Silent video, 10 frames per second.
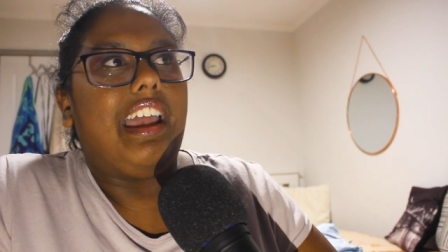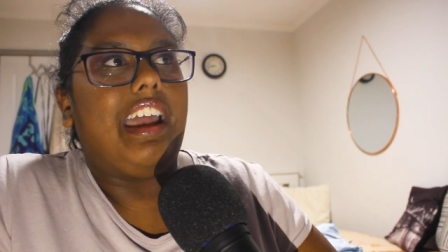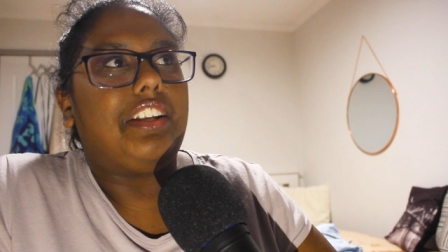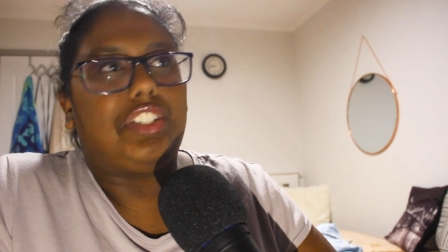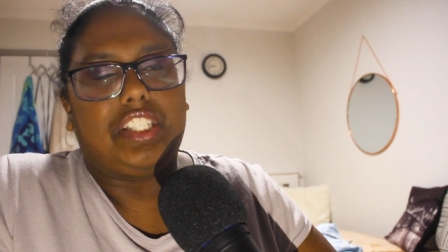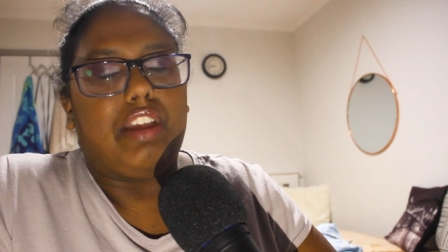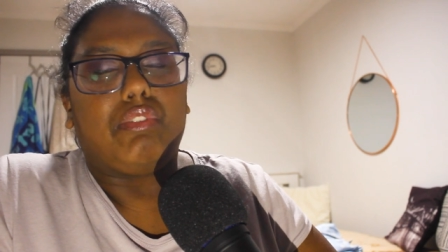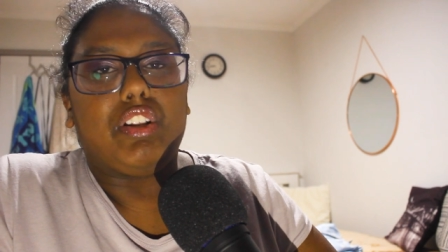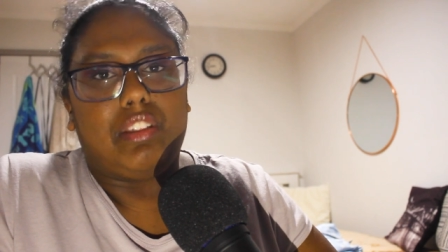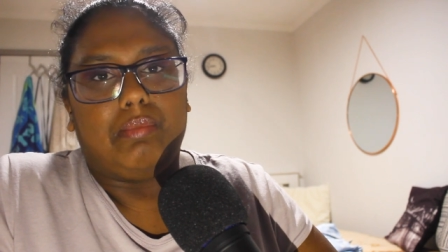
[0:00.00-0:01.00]
and just get
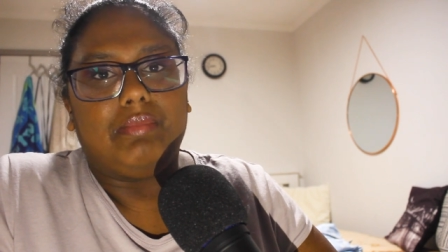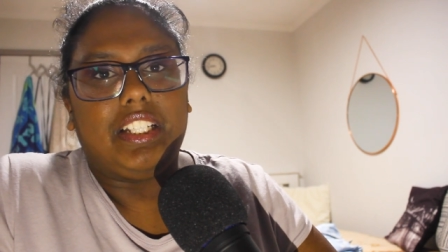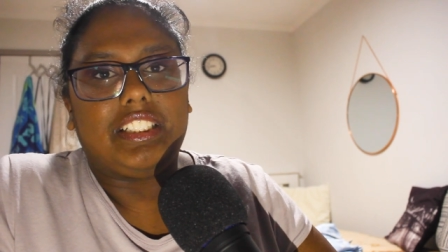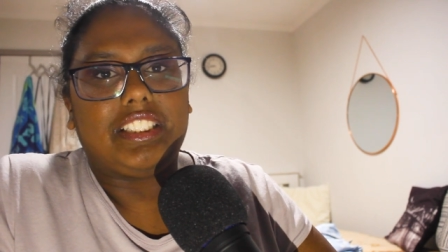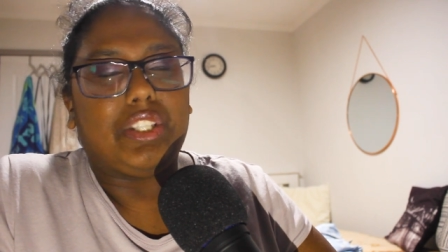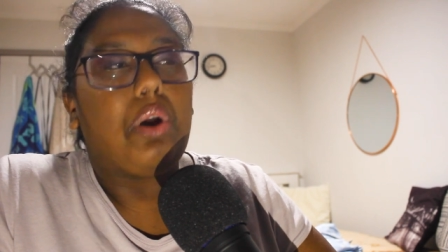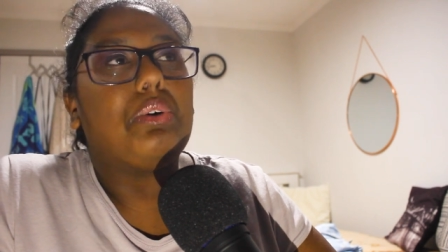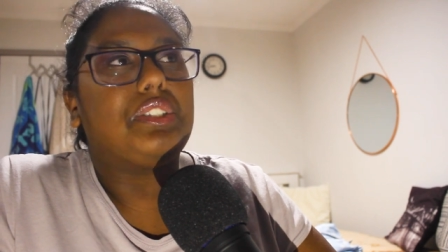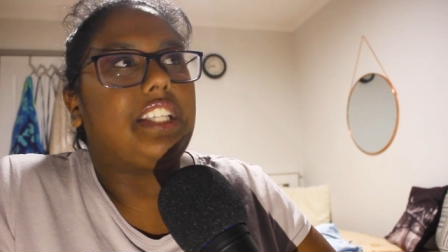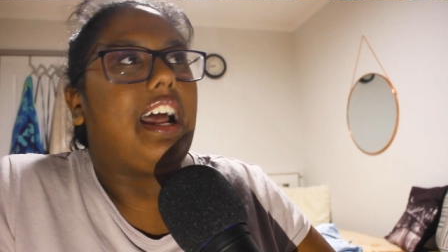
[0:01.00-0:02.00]
rid of them. It's
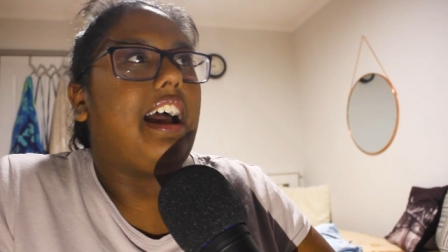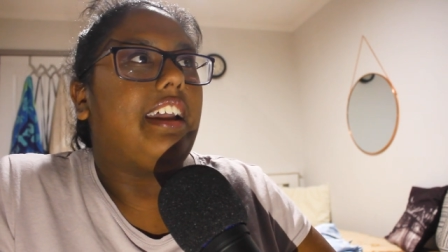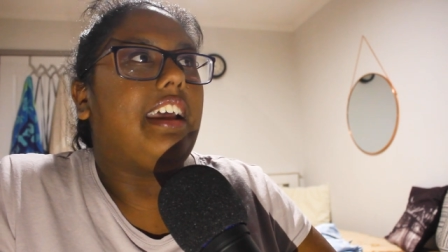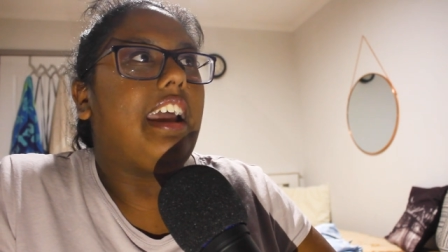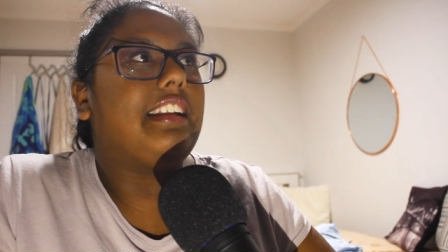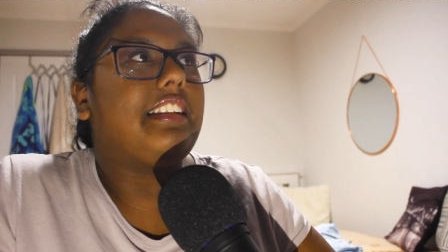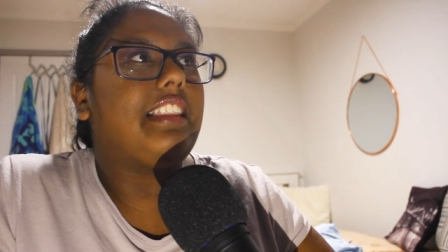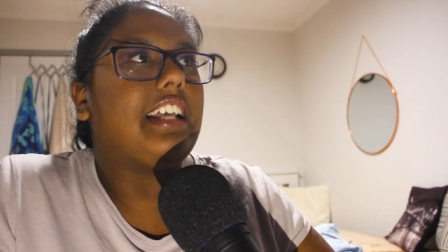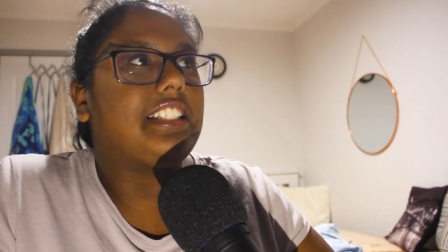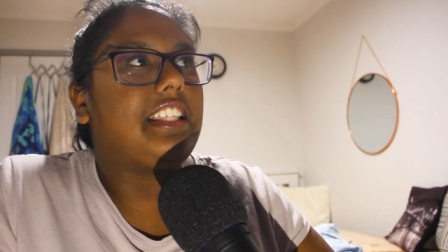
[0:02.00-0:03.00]
so sad. And
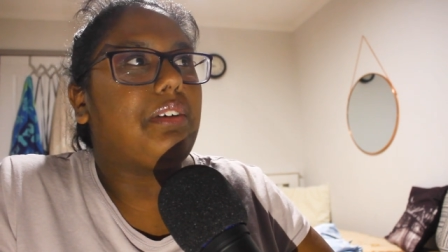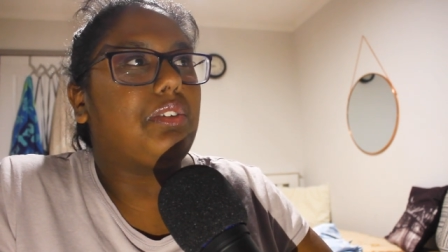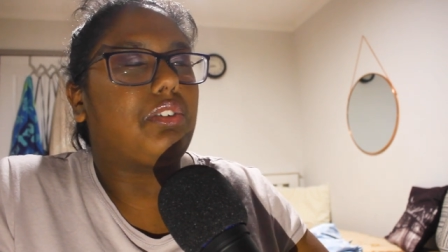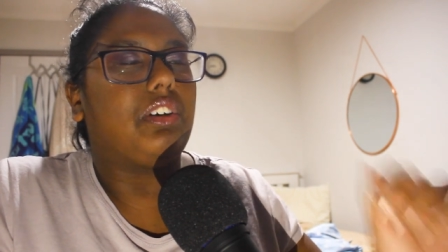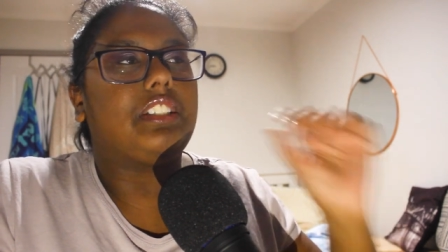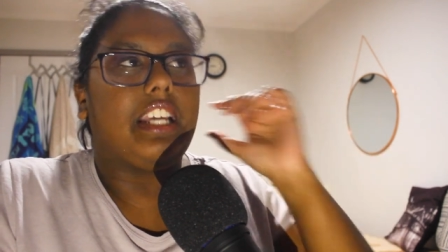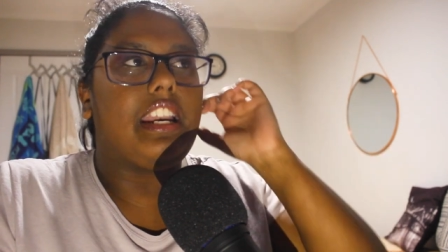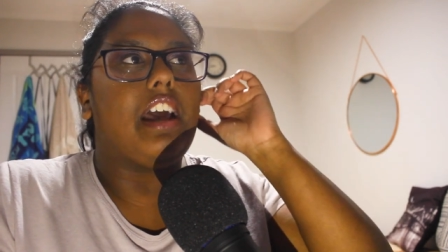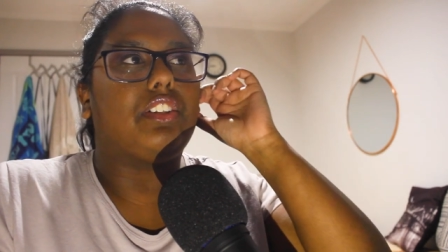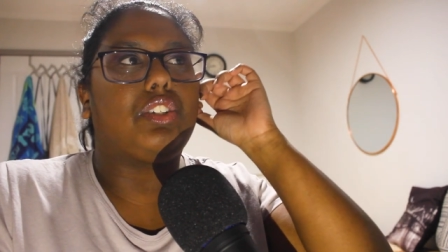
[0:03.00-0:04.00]
that's the thing with
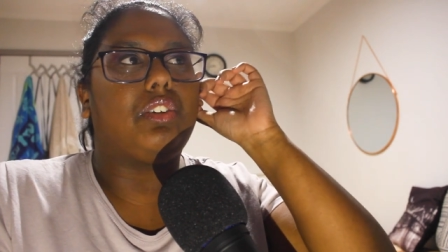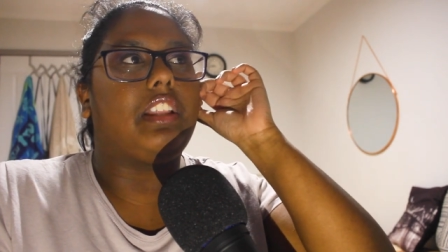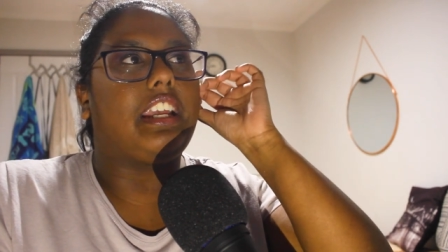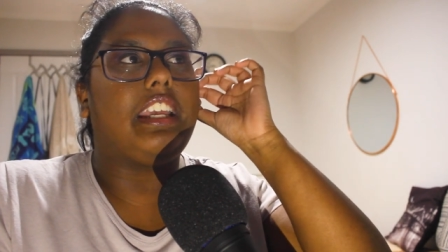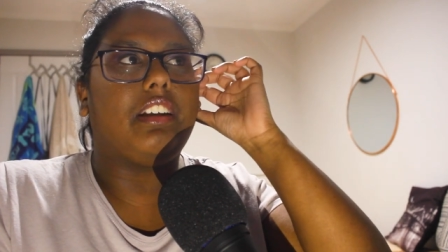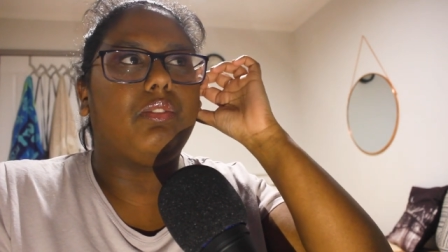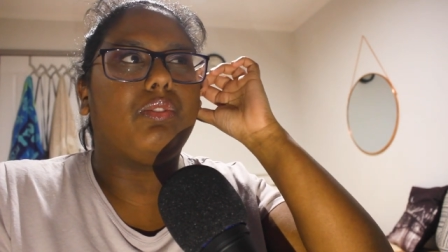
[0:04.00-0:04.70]
Crosshair now too. Like,